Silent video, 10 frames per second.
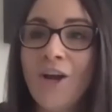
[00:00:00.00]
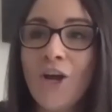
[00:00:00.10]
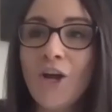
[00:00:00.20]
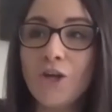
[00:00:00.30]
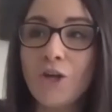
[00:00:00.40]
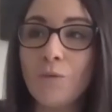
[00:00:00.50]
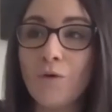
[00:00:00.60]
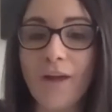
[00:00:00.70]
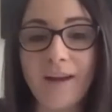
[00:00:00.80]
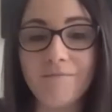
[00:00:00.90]
you will
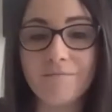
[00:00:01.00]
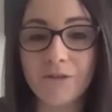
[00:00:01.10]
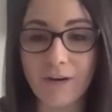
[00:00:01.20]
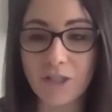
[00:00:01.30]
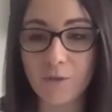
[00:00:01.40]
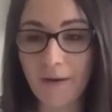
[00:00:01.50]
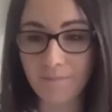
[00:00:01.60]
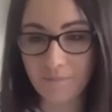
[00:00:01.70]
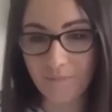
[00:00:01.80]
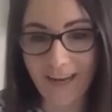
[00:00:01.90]
then graduate
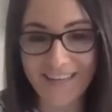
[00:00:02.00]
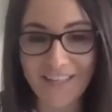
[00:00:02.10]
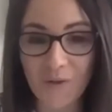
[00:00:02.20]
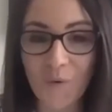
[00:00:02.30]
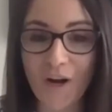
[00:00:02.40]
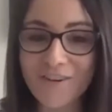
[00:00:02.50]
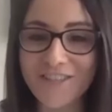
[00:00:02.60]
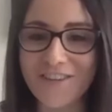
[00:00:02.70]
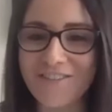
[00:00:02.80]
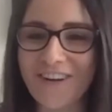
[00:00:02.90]
into the world
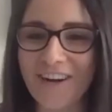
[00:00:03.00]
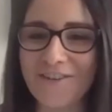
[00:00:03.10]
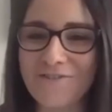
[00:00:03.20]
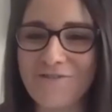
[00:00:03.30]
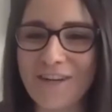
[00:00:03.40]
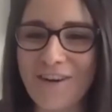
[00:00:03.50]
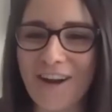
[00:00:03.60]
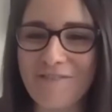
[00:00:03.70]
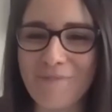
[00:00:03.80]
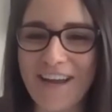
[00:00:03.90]
of kind of real
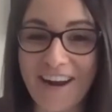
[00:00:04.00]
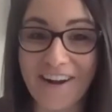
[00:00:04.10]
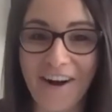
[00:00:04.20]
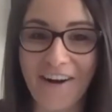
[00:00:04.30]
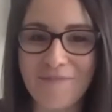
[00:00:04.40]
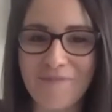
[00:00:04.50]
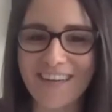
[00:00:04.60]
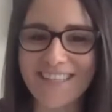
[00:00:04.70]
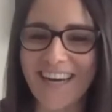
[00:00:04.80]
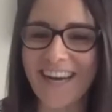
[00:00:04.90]
life being a
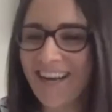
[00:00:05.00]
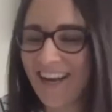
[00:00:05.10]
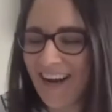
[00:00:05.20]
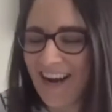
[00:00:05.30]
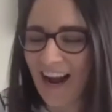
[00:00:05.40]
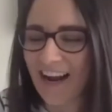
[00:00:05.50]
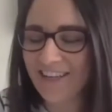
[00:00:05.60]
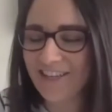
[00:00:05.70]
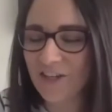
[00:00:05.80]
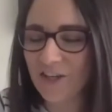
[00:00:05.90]
chiropractor.
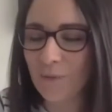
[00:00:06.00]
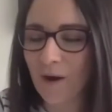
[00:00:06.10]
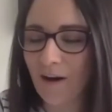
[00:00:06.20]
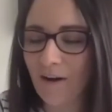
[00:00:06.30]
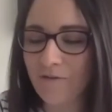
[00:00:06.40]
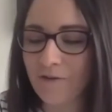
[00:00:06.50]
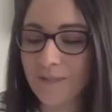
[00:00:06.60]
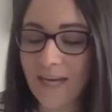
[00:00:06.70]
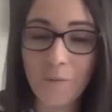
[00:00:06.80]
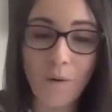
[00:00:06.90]
And you are, from
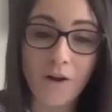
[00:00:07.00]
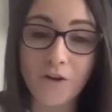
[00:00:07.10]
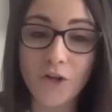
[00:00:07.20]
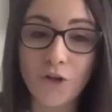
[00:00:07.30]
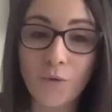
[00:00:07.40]
day one, you